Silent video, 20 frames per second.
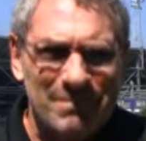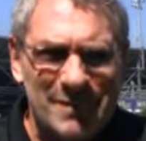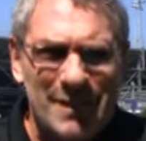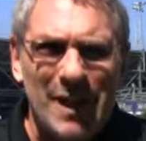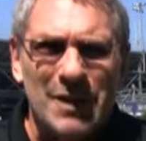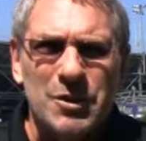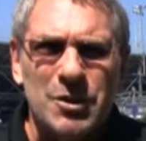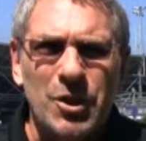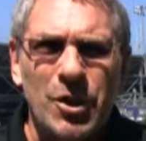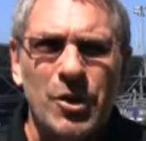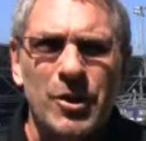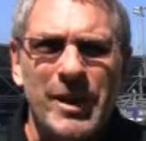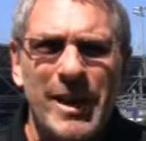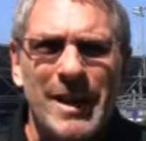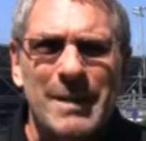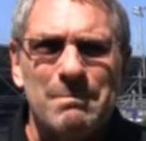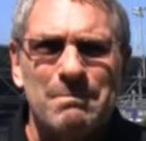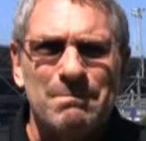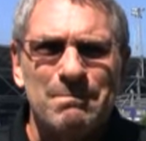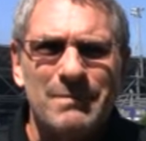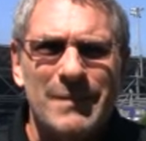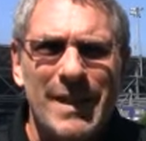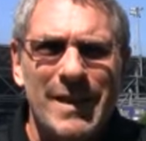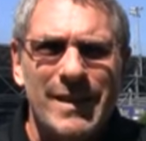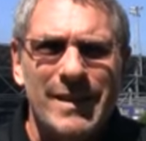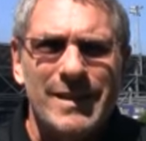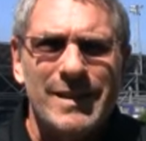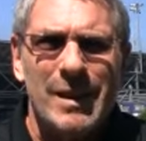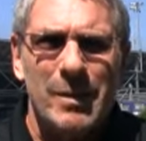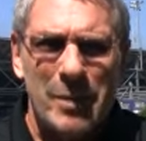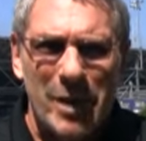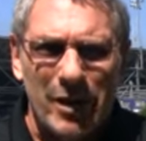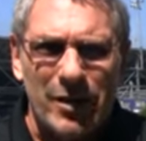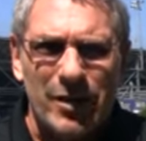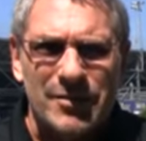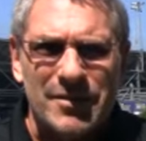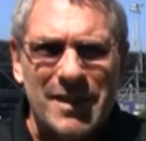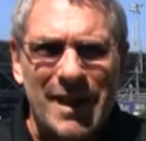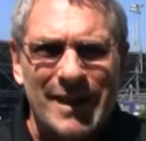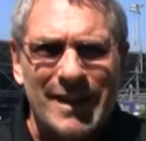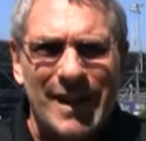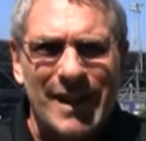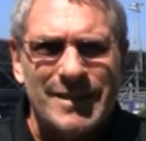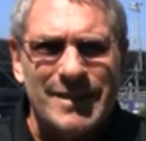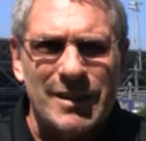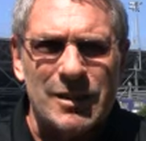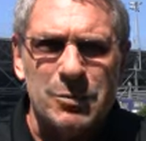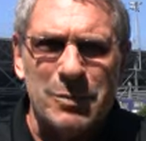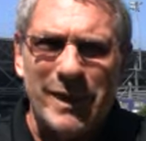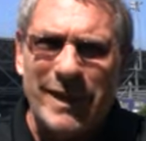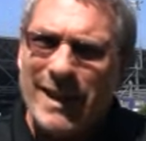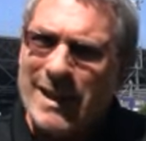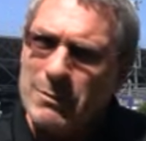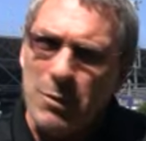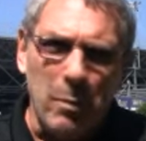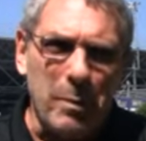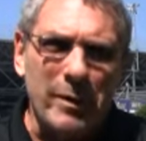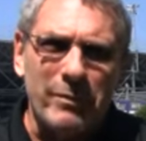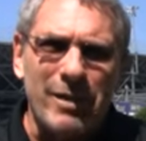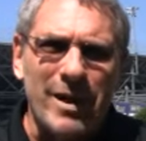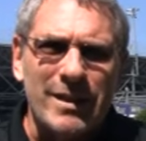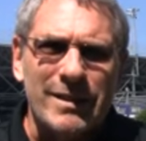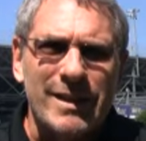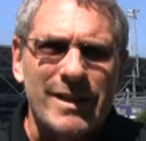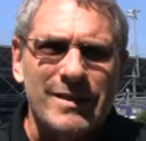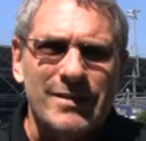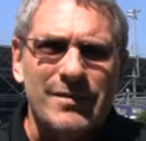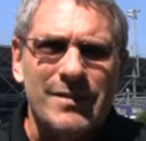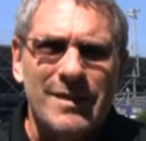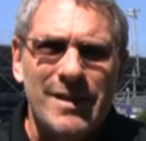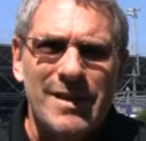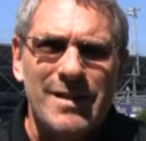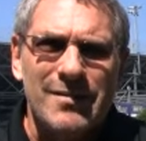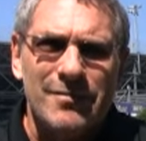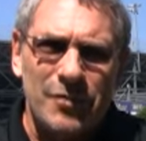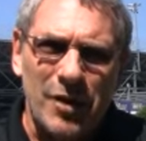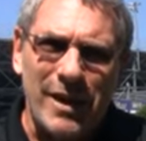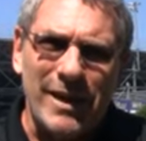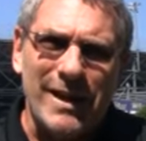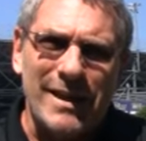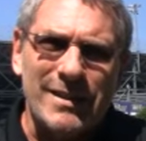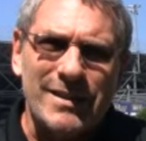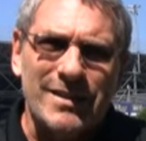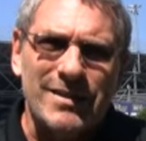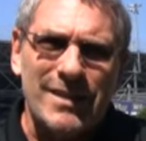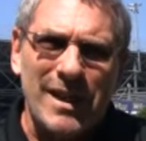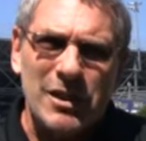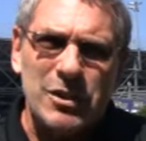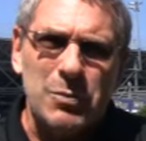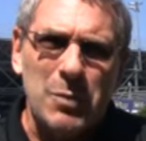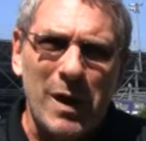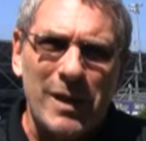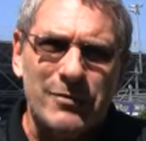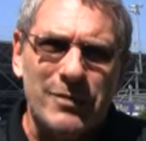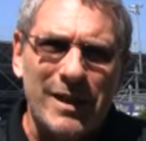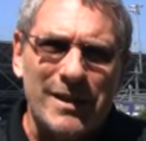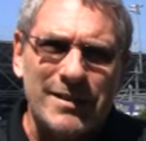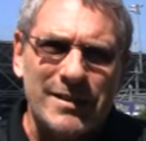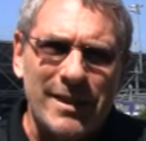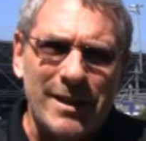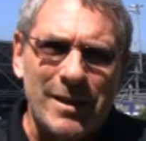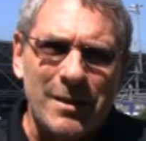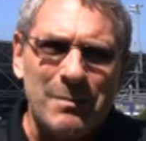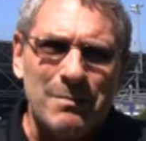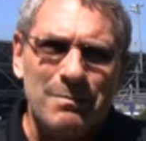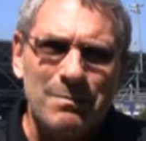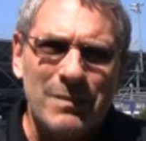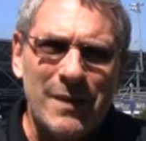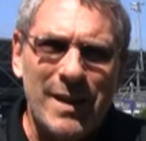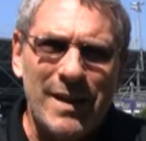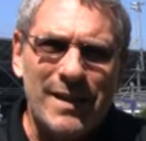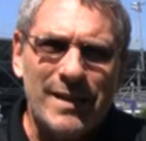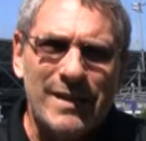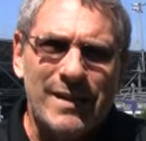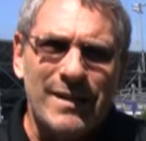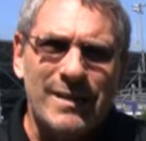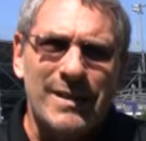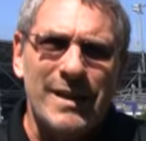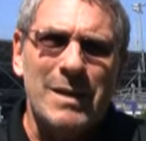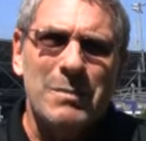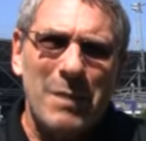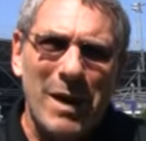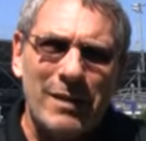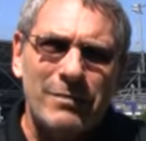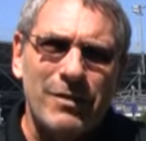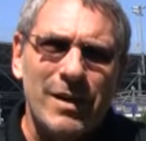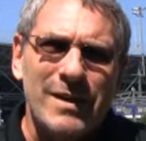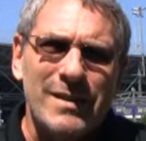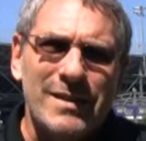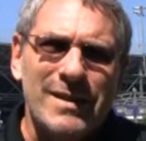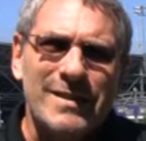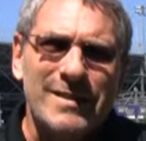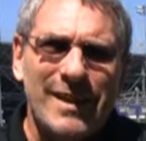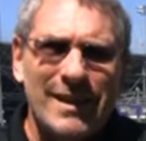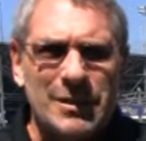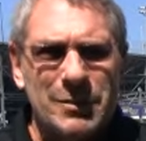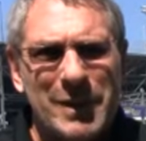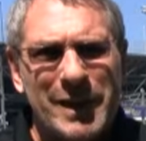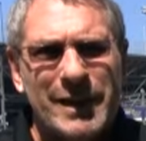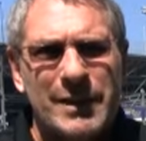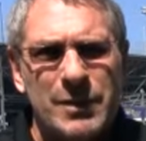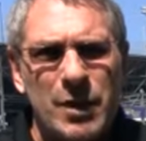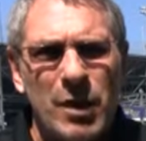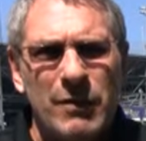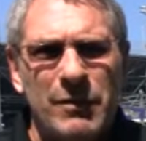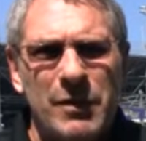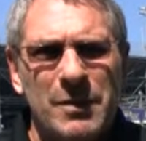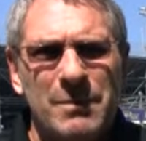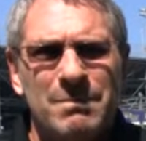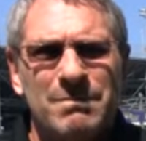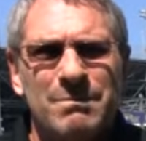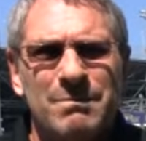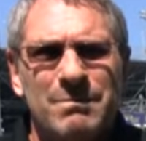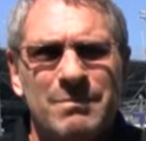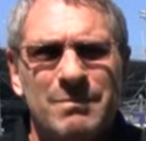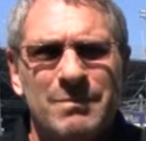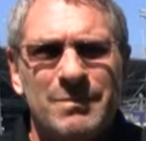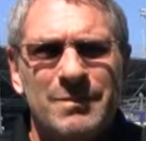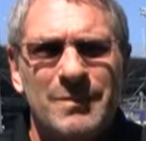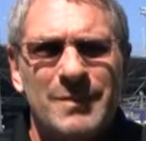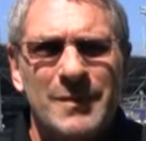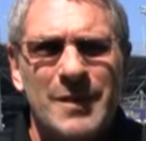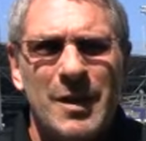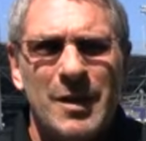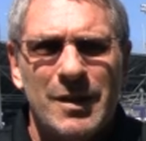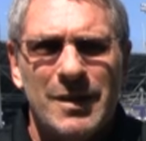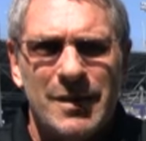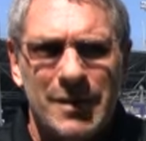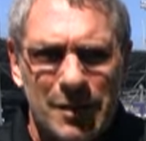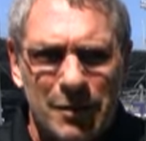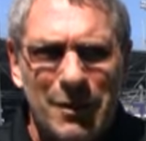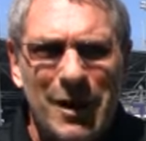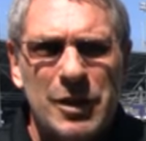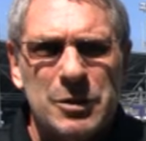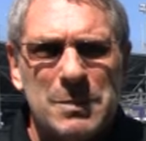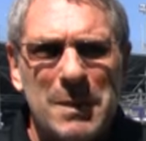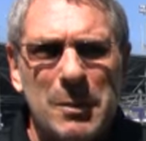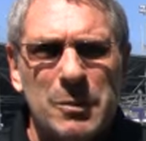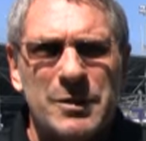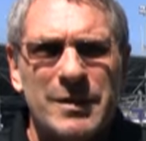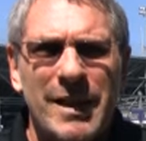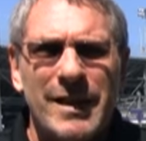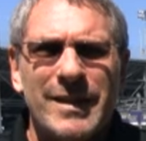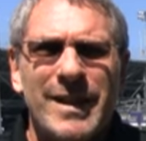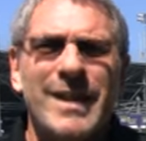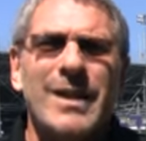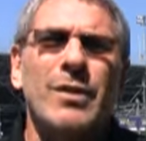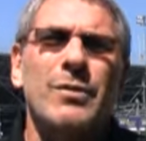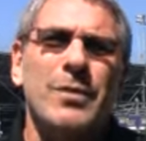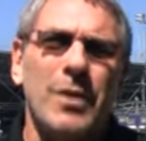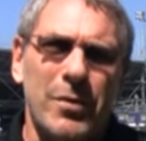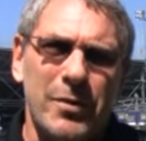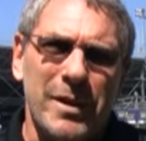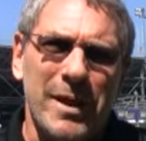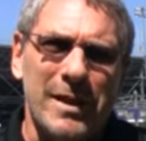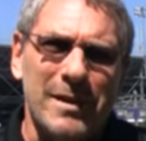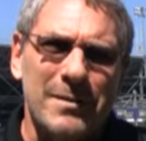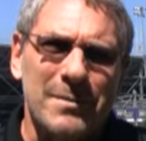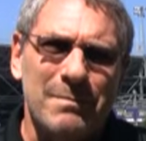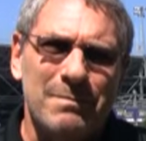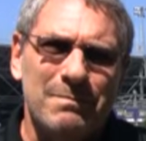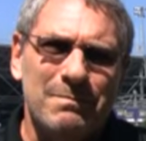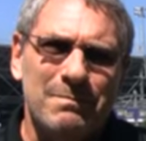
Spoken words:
Not sure yet. He'll be on the sidelines this weekend. Won't be running in Friday's nationwide race here. He might run next week at Dover. The Roush people say they don't know yet.